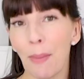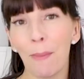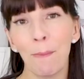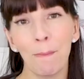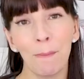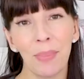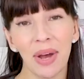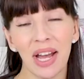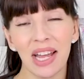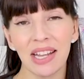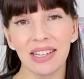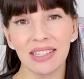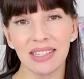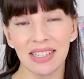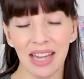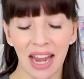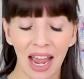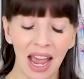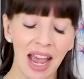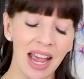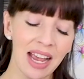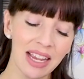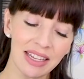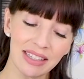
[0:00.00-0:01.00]
but
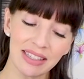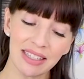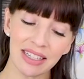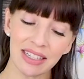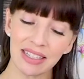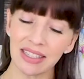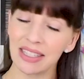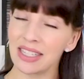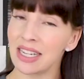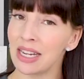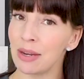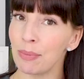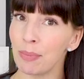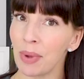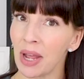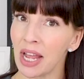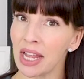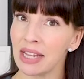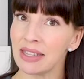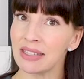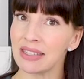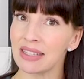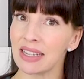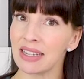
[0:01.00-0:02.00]
16
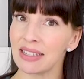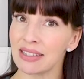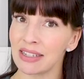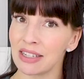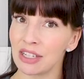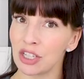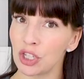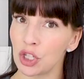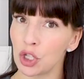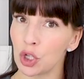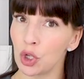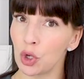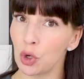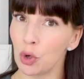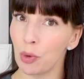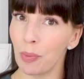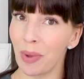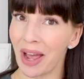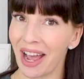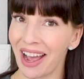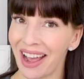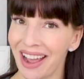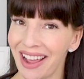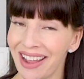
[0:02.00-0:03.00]
pens isn't too
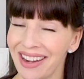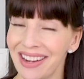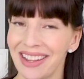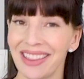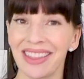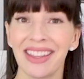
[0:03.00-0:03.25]
bad.